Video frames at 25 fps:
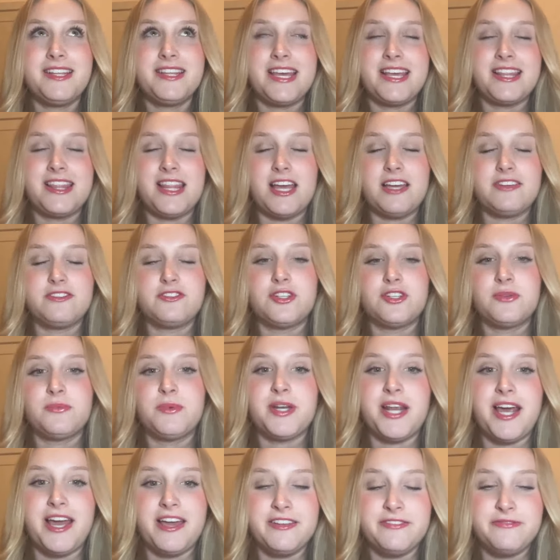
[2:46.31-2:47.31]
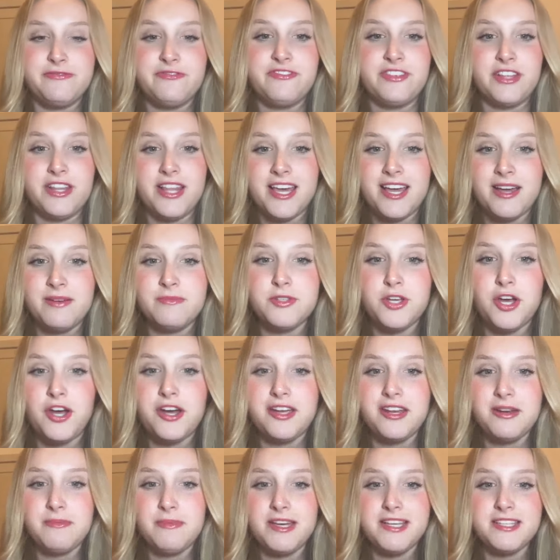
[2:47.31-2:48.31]
like, live streaming, I feel like I'm
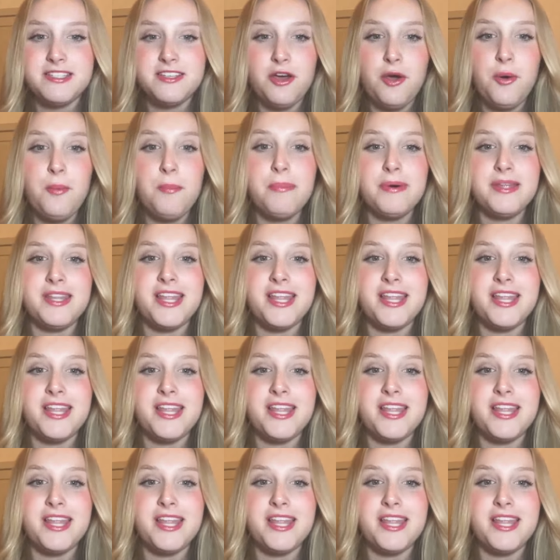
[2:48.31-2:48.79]
talking to myself, but,